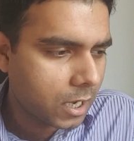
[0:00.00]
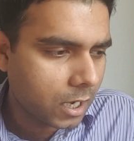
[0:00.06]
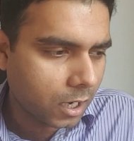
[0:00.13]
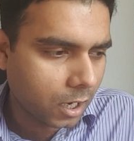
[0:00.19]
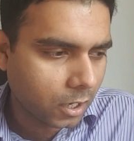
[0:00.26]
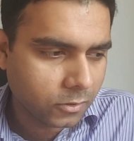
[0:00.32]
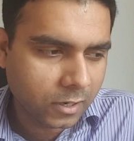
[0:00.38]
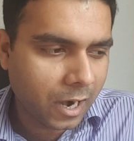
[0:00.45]

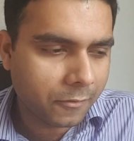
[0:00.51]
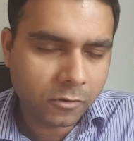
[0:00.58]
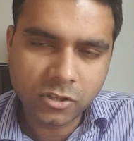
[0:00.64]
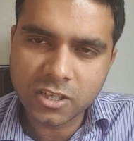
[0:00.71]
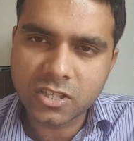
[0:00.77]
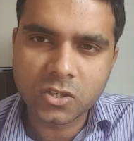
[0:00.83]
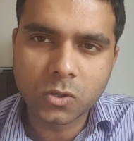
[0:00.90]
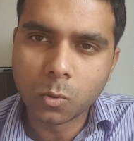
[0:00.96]
You'll have to
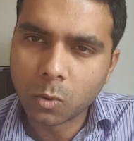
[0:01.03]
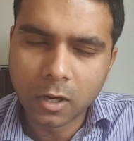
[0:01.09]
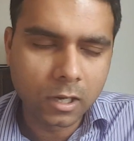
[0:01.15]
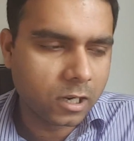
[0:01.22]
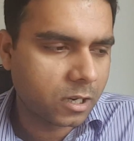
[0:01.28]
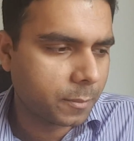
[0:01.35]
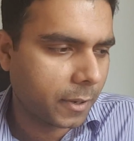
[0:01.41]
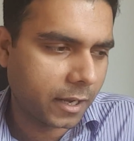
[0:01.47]
just
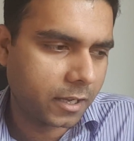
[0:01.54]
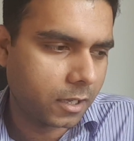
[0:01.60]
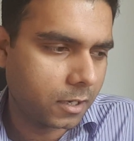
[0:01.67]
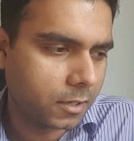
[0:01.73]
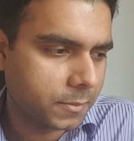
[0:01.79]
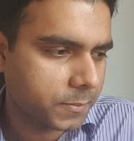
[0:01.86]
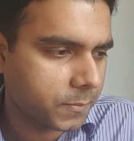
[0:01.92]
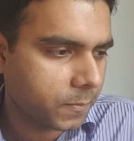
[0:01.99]
Google it,
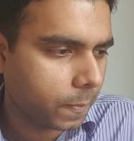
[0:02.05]
Payal.